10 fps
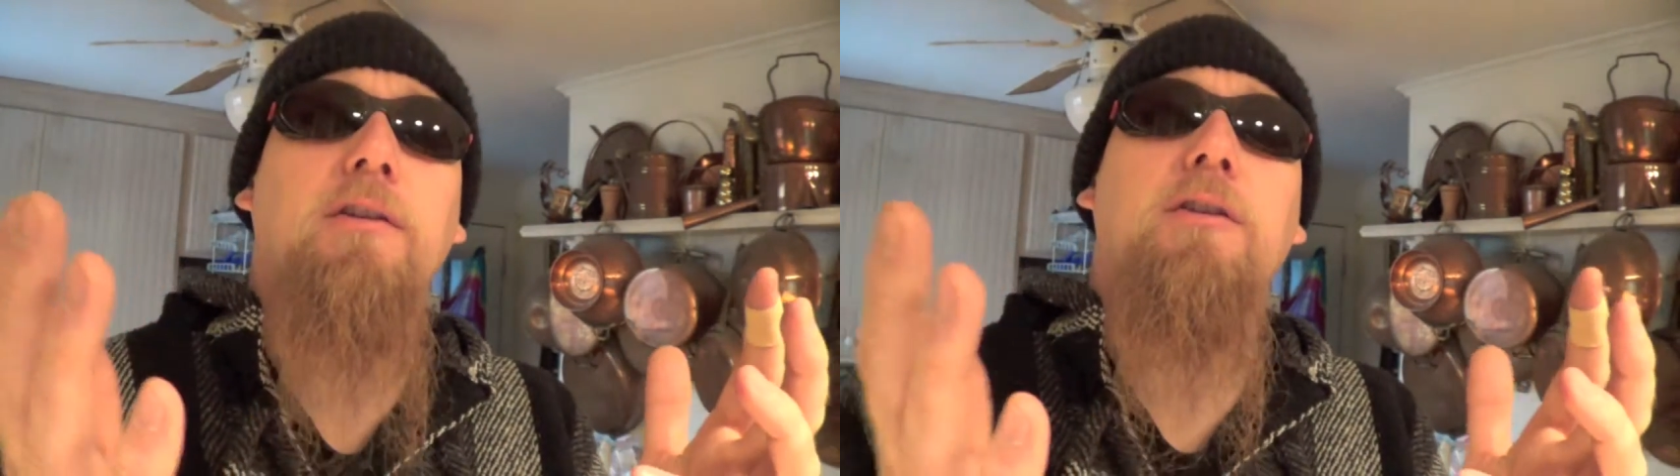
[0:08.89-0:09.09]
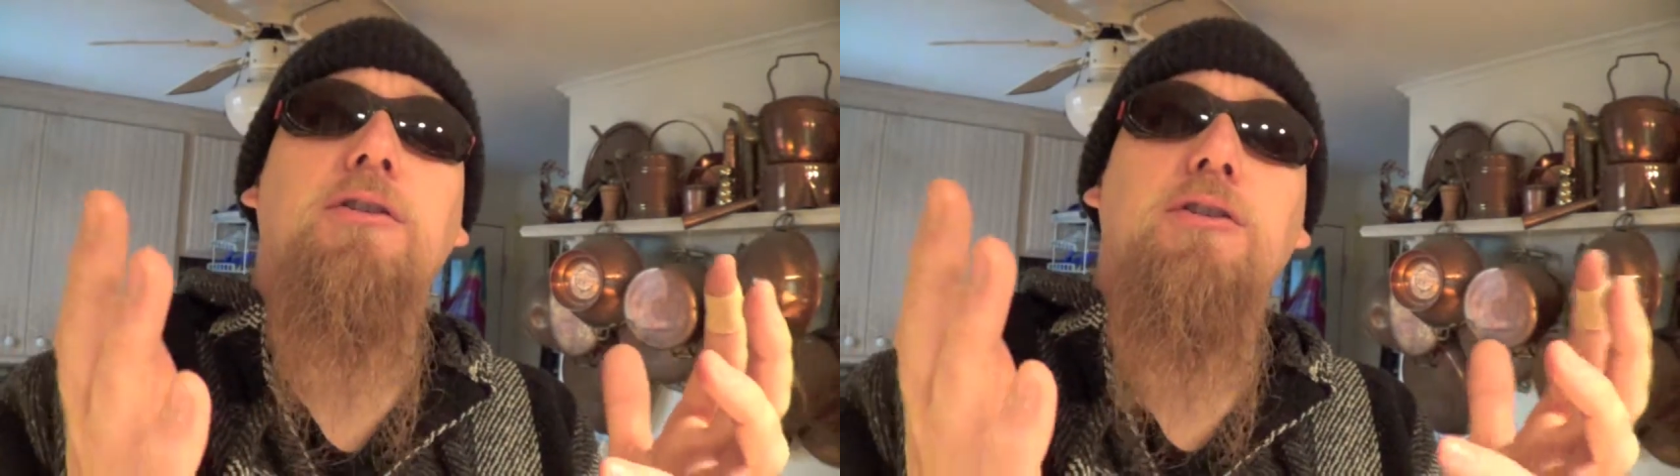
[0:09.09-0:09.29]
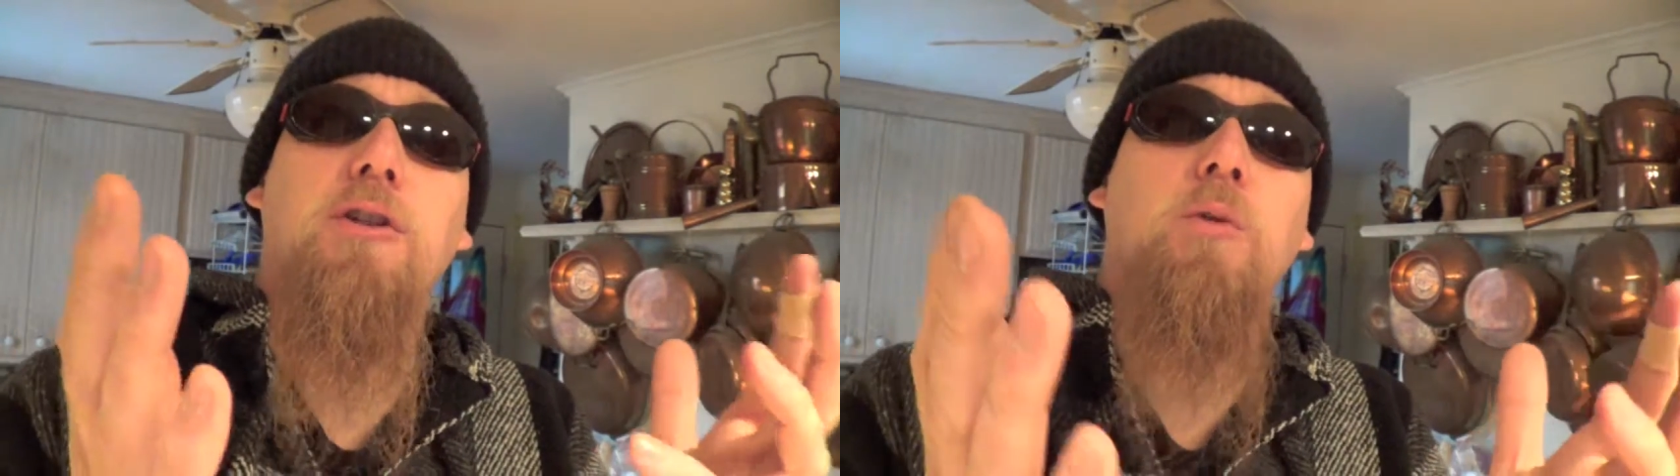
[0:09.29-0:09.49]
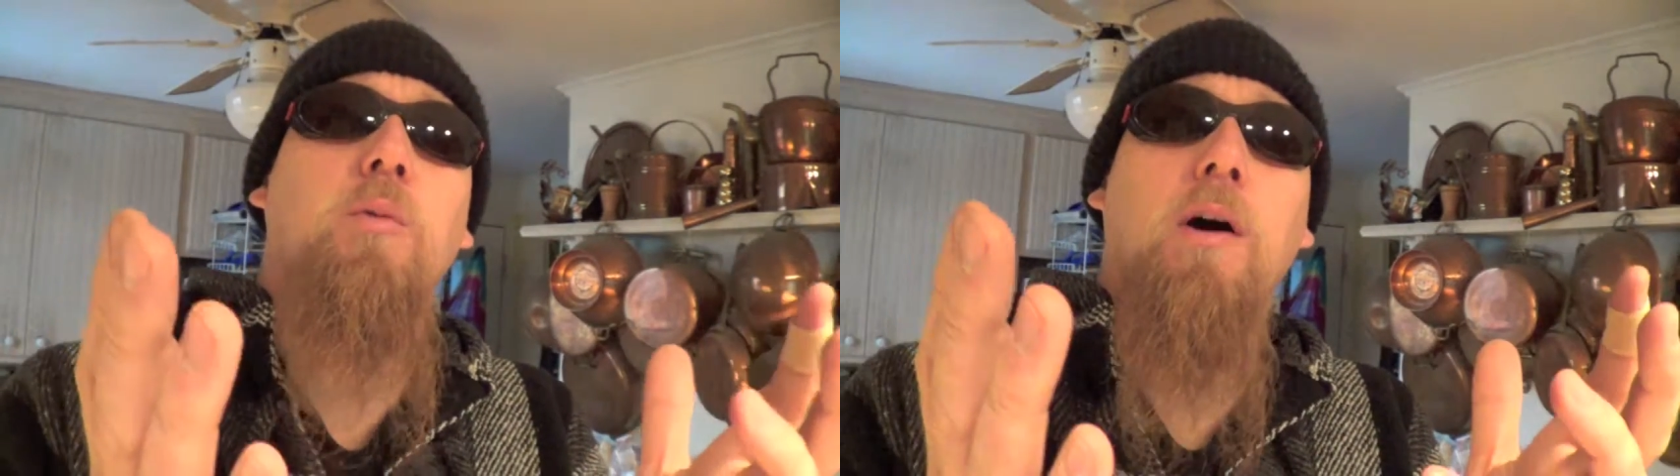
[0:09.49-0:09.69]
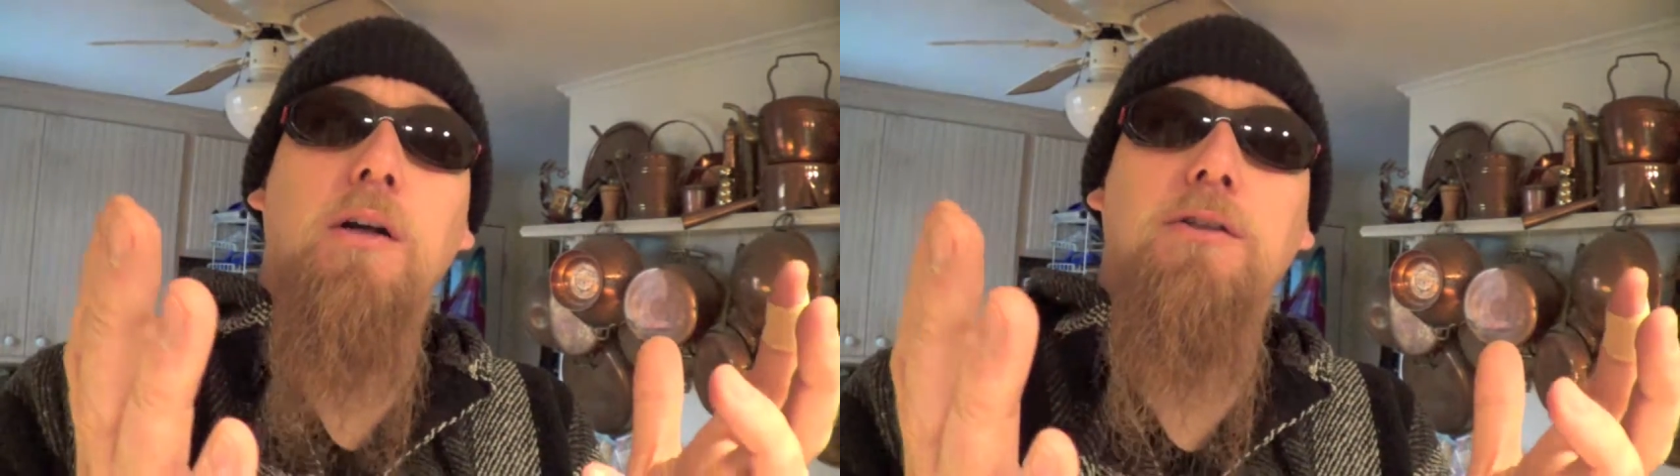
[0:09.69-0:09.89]
you're still
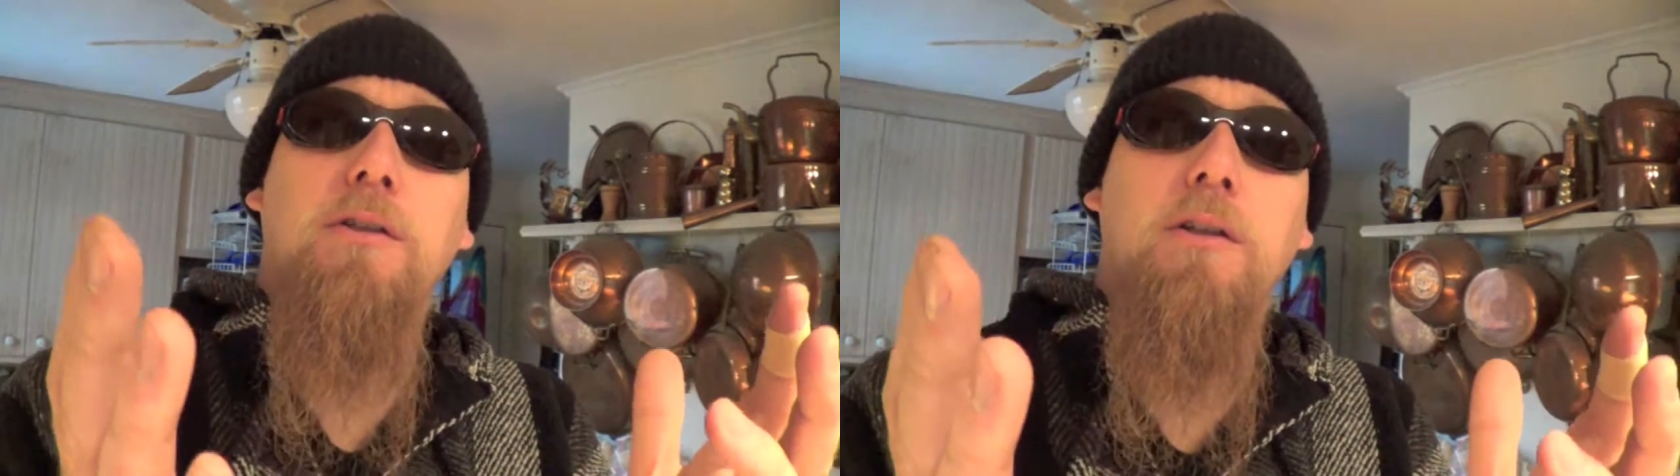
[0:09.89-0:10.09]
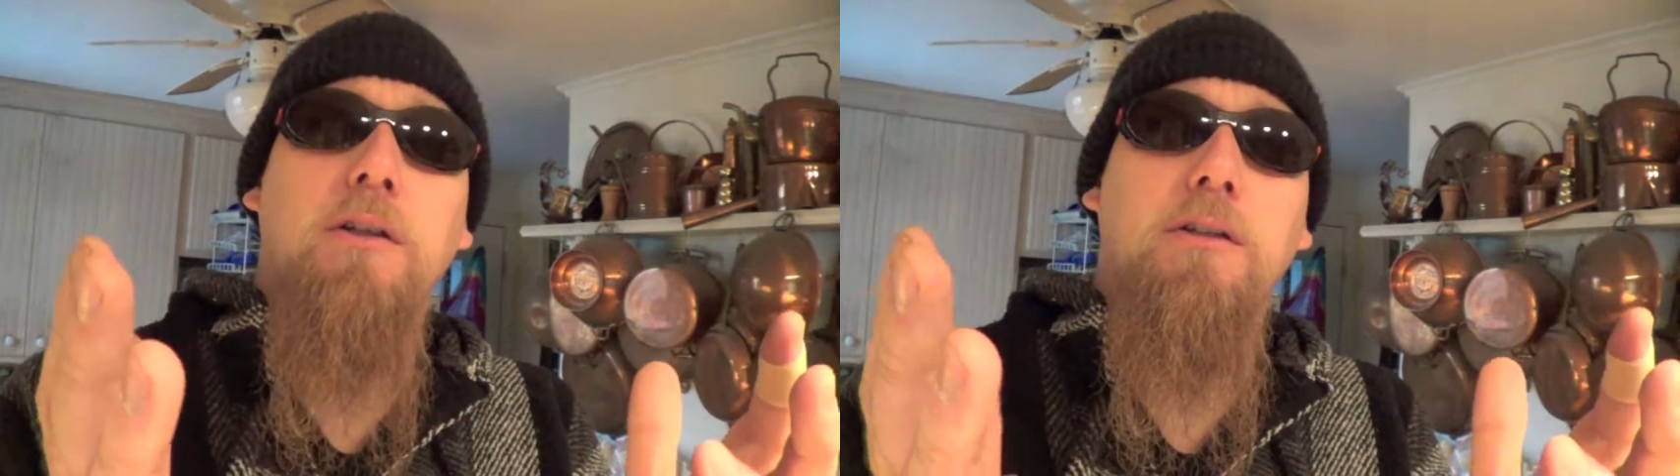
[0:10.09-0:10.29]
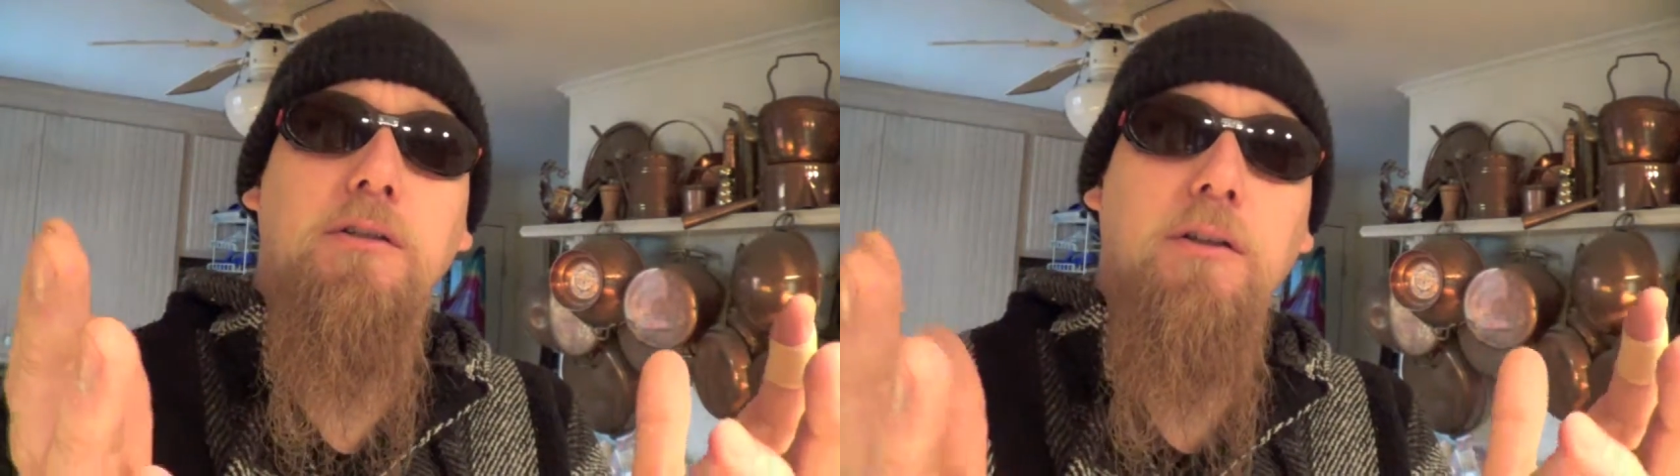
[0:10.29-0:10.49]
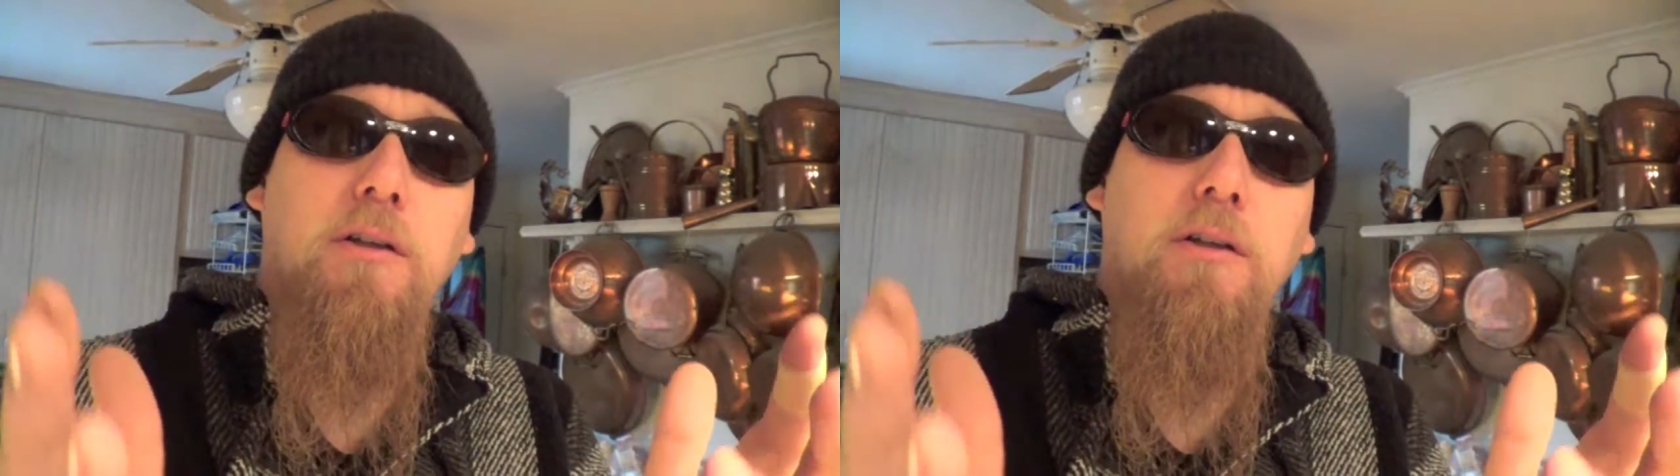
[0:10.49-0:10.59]
watching these,